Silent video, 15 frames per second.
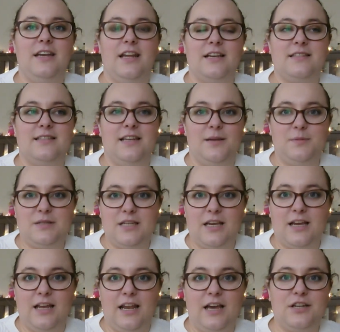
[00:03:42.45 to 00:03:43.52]
NYX
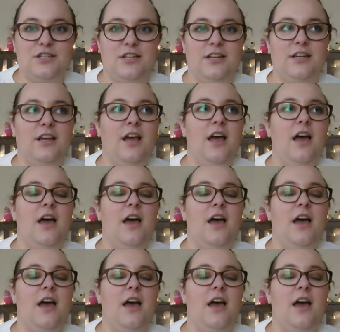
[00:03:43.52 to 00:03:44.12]
lipstick collection.